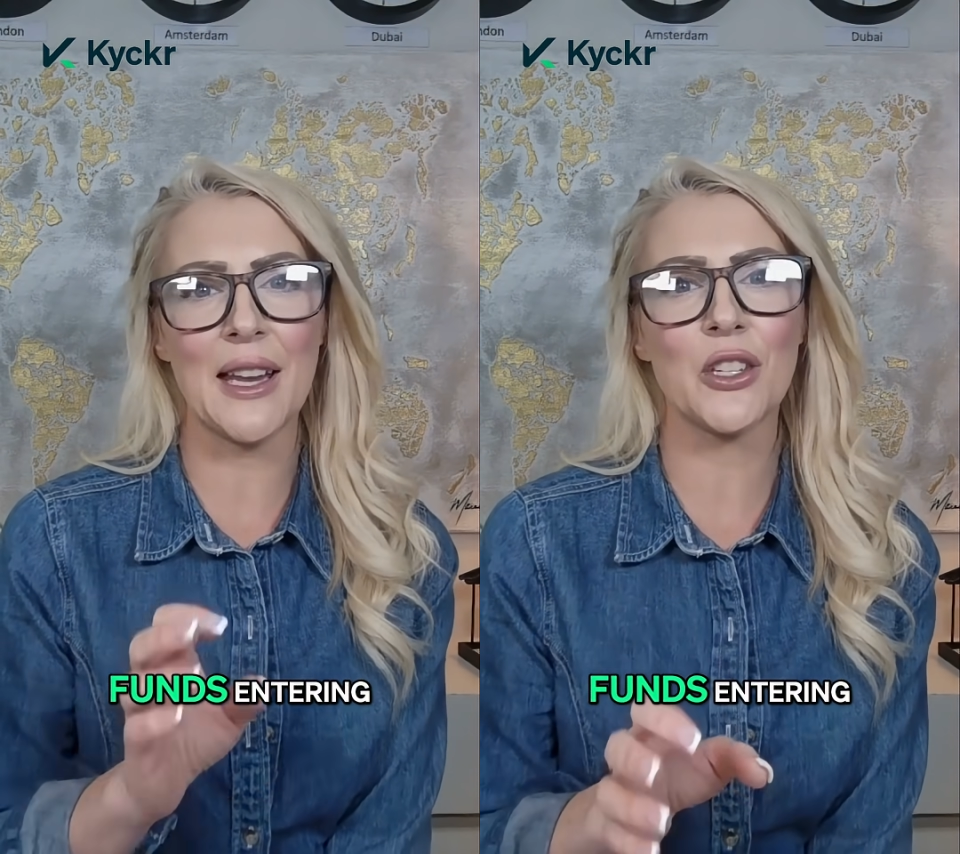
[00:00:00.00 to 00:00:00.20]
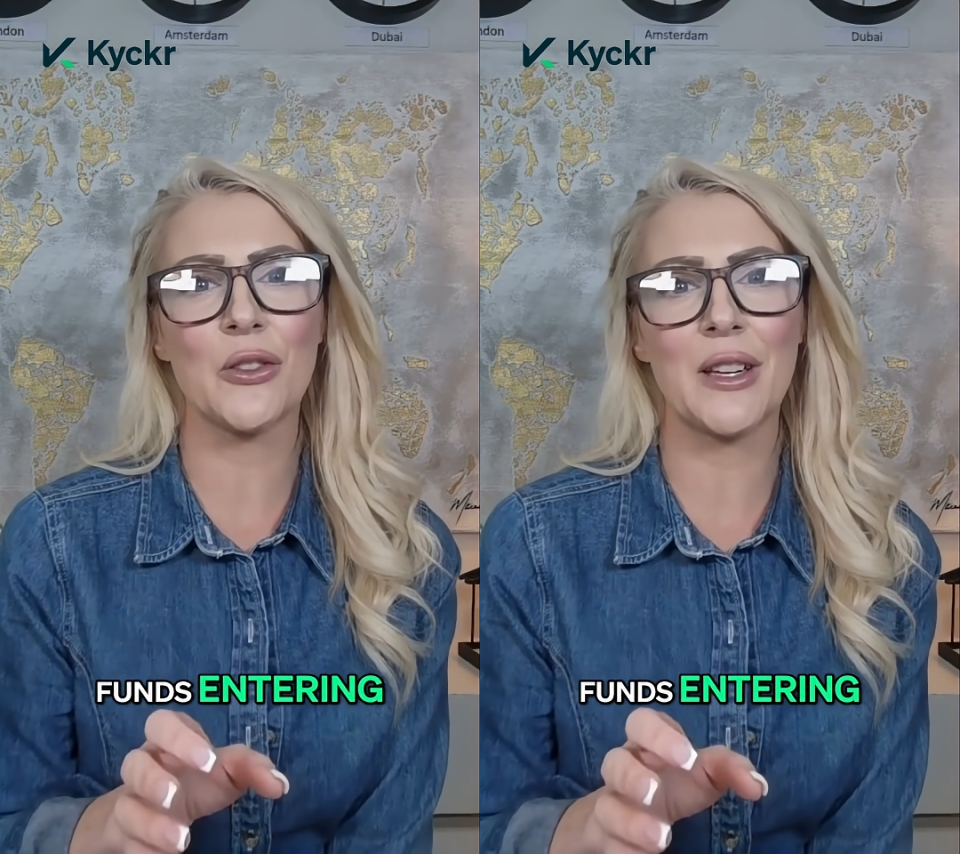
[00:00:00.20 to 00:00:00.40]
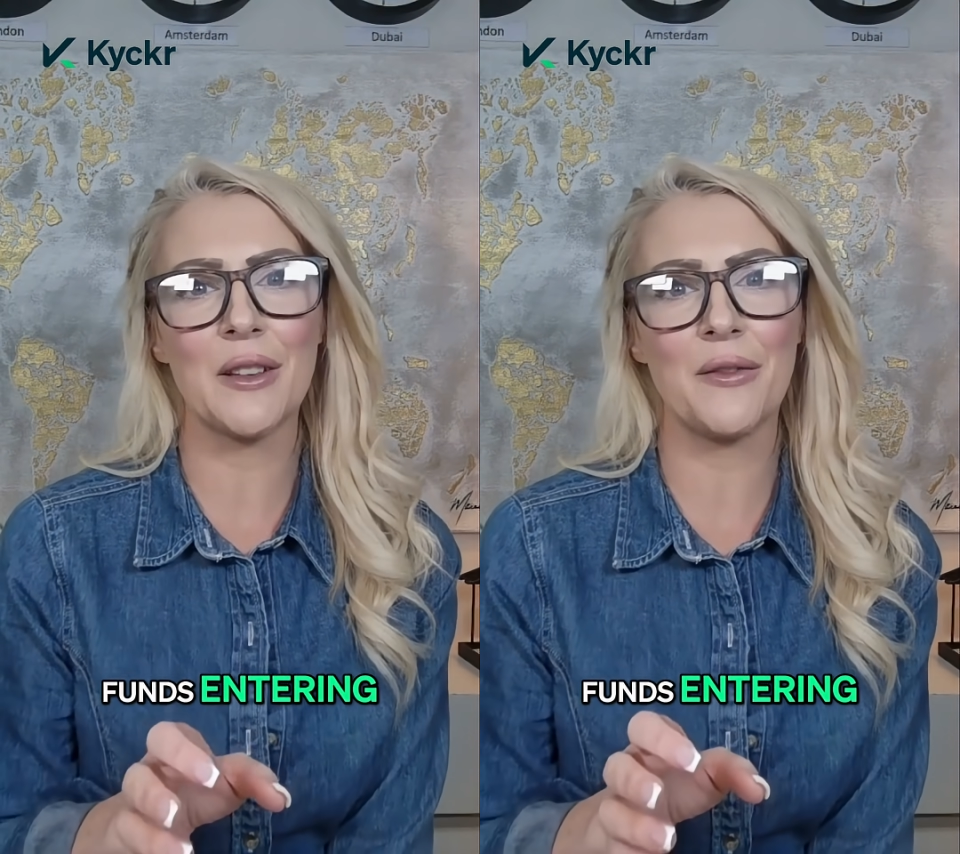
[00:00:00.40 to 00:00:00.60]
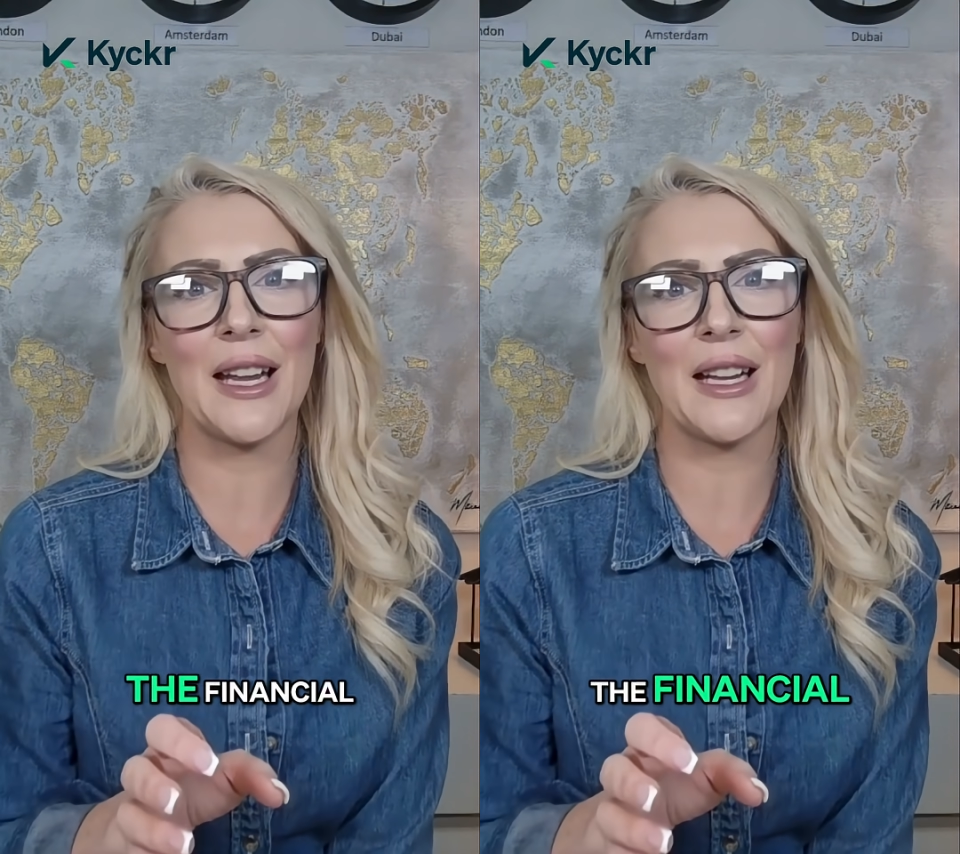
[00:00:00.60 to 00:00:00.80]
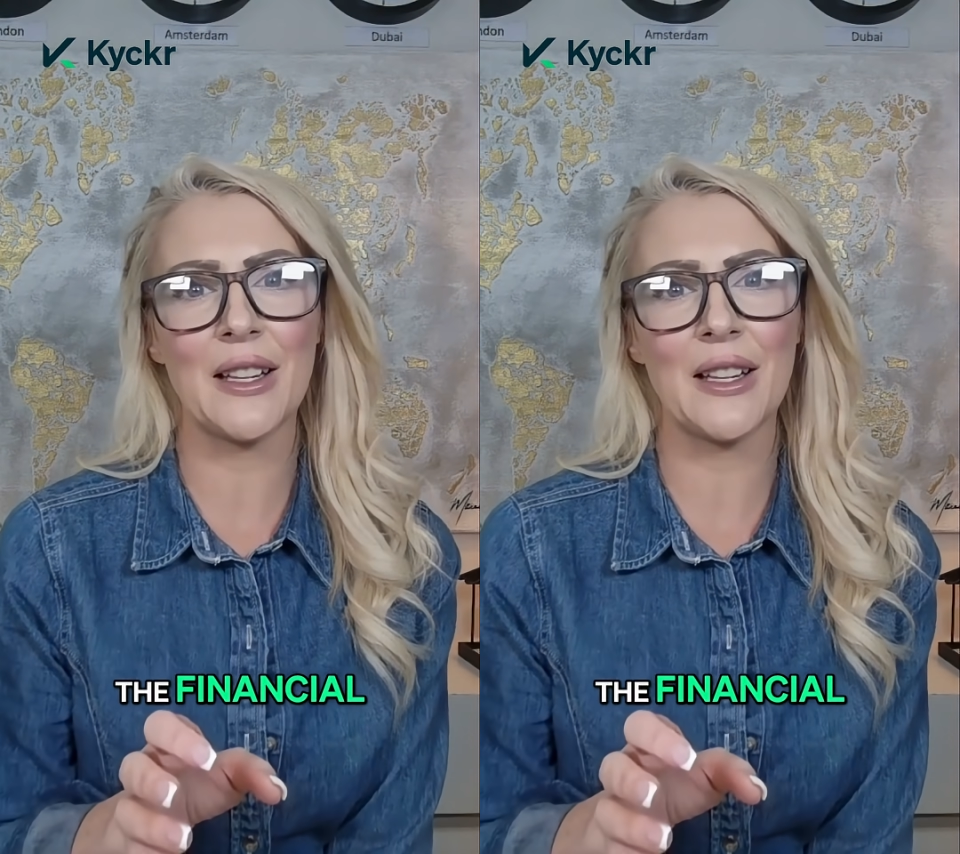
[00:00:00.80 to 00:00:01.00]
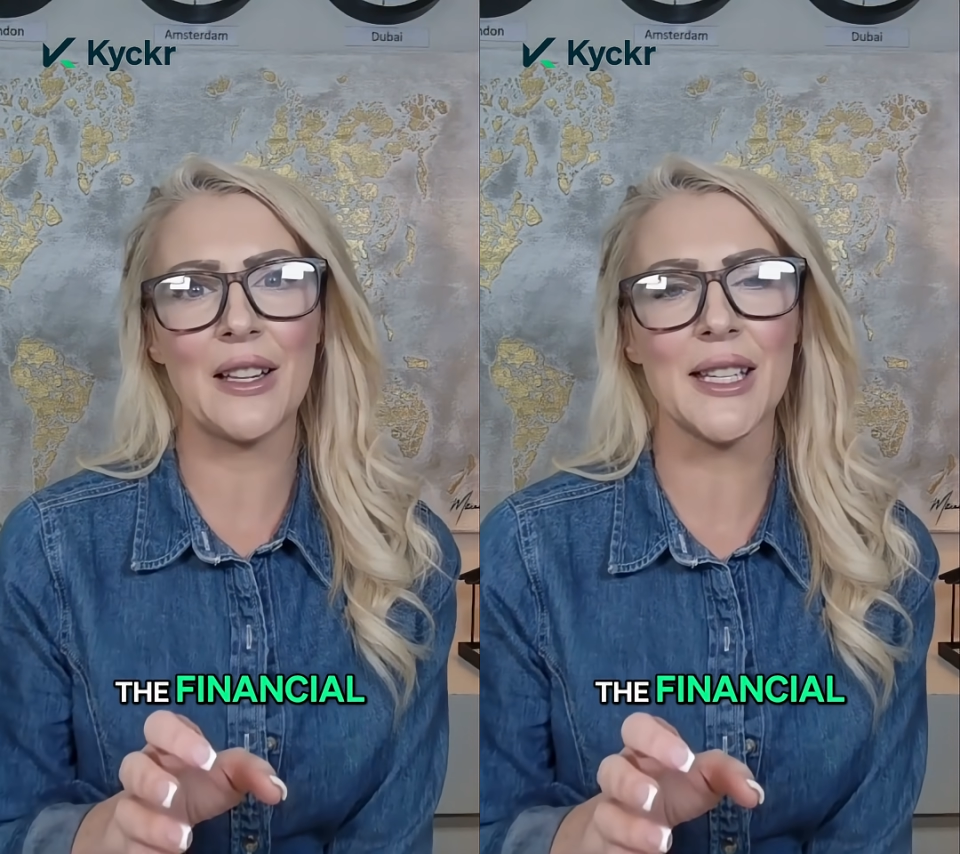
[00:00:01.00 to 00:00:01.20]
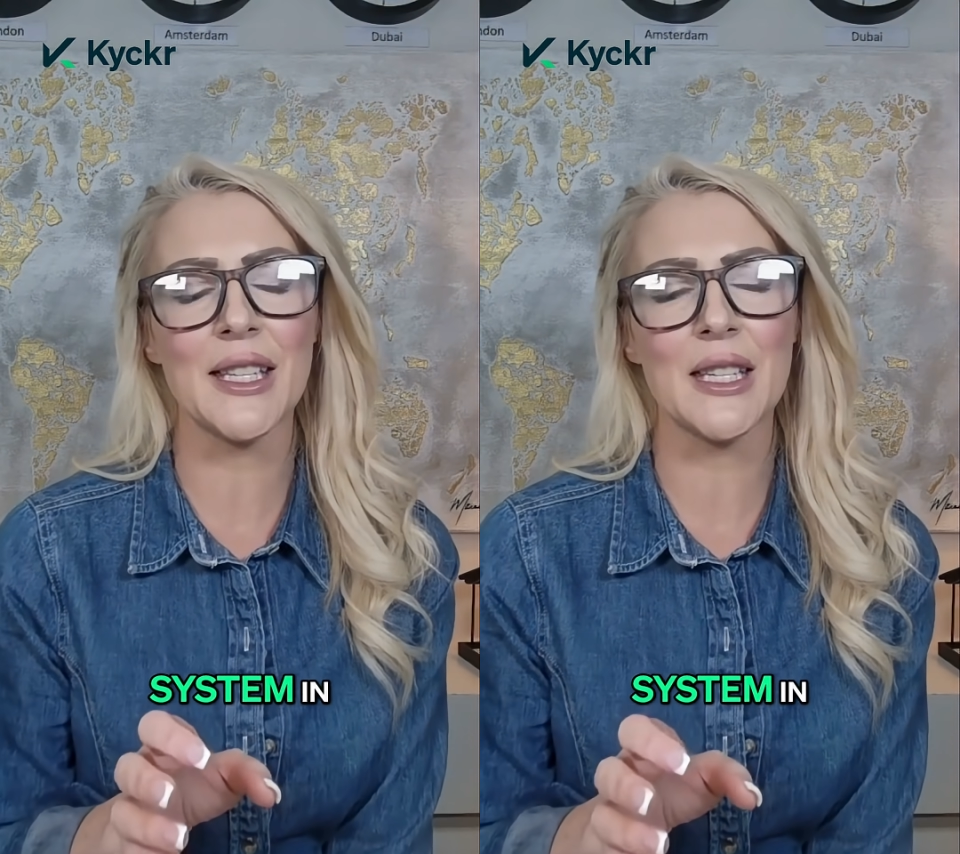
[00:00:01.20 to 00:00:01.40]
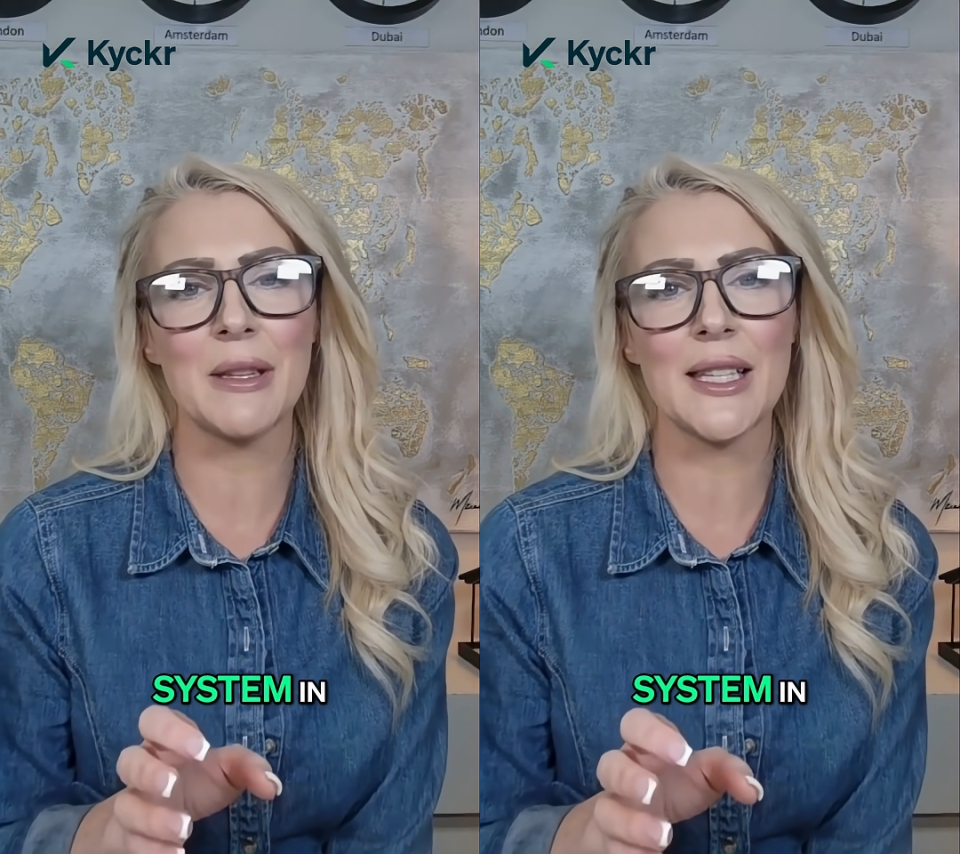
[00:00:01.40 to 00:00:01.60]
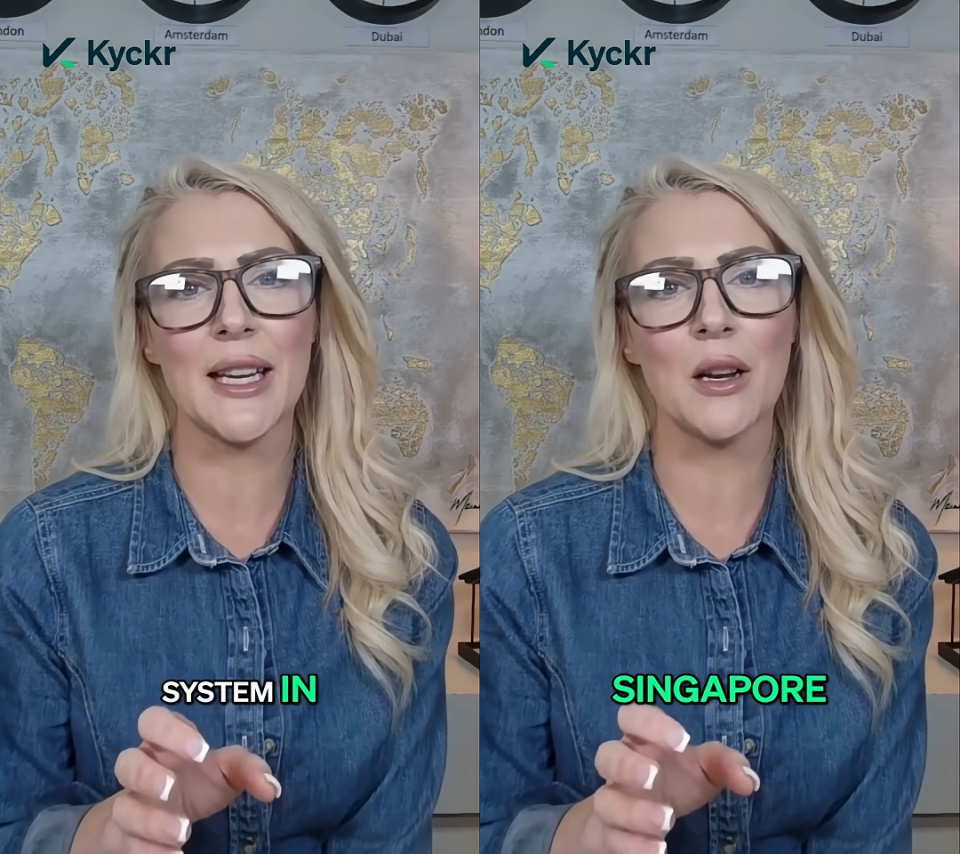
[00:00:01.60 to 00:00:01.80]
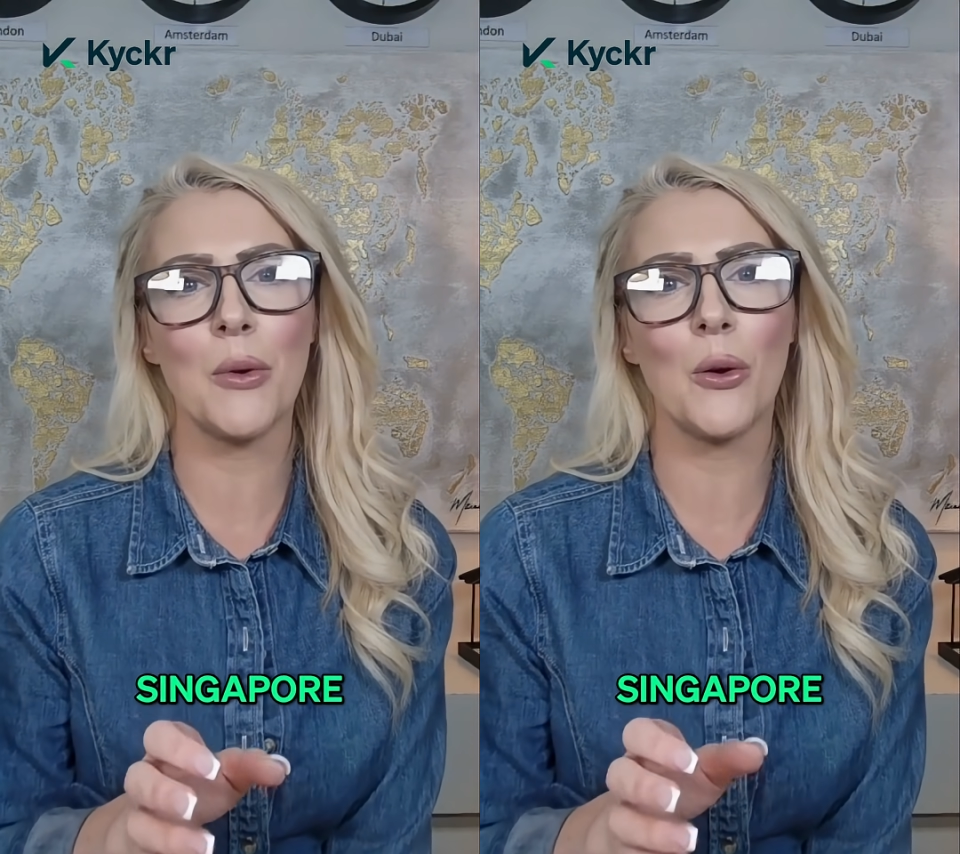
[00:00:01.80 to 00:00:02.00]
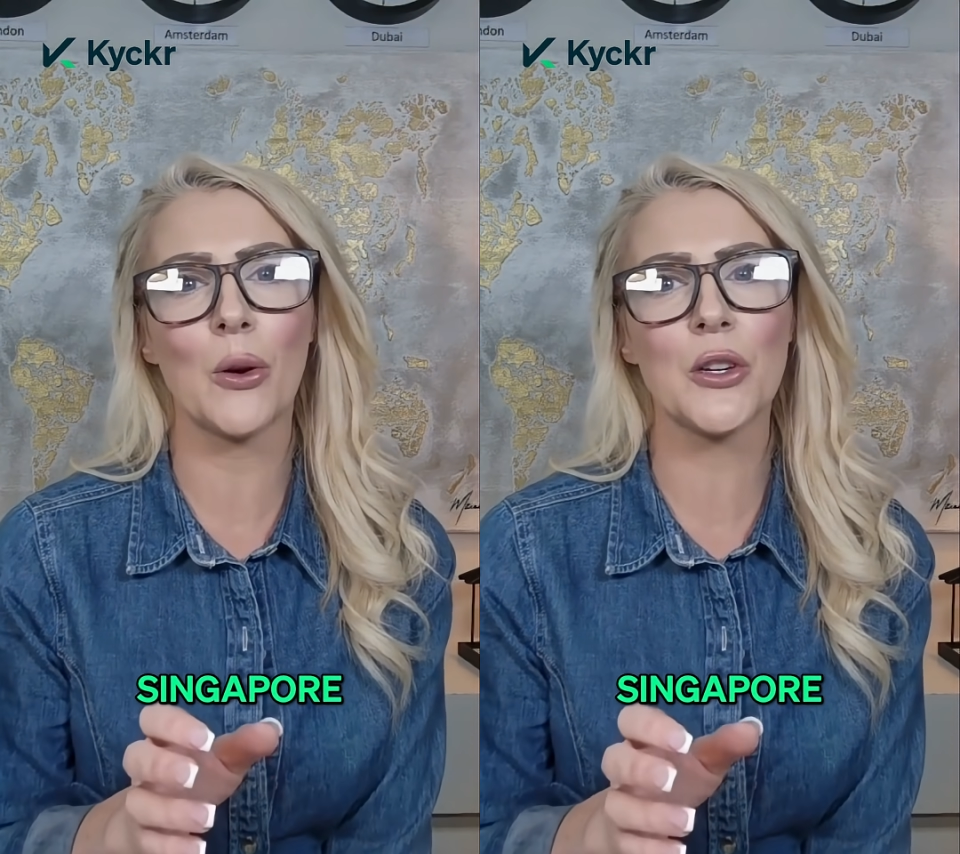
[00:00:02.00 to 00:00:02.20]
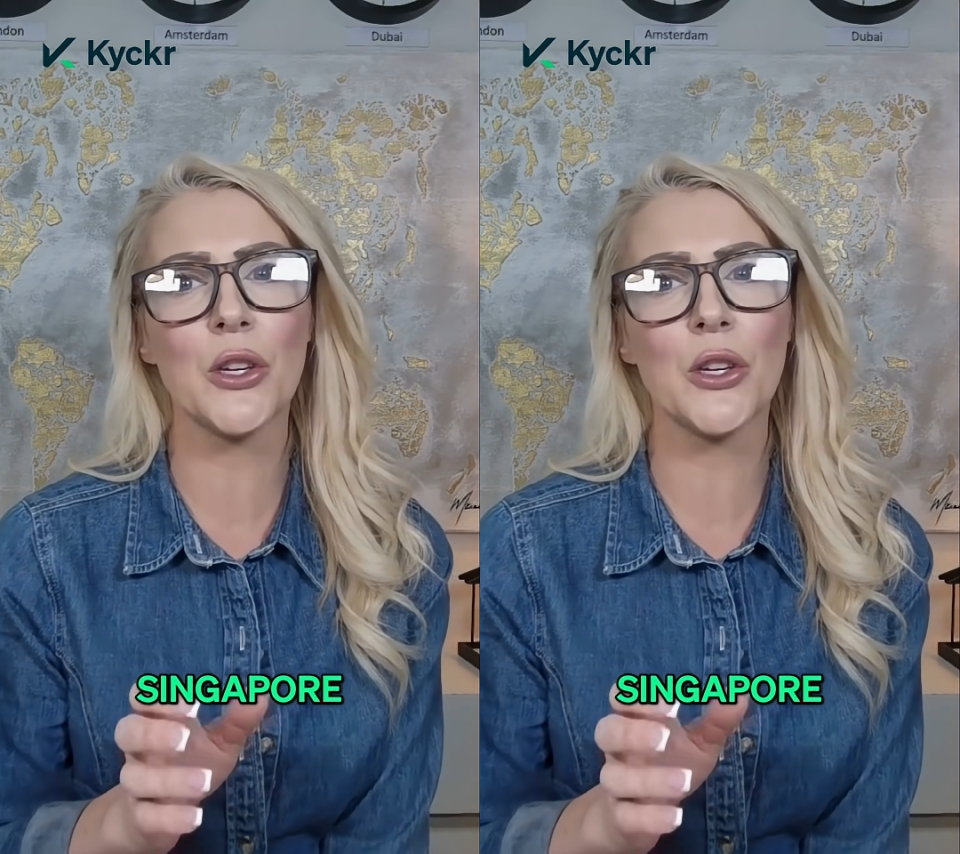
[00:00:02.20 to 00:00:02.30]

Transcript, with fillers: entering the financial system in Singapore.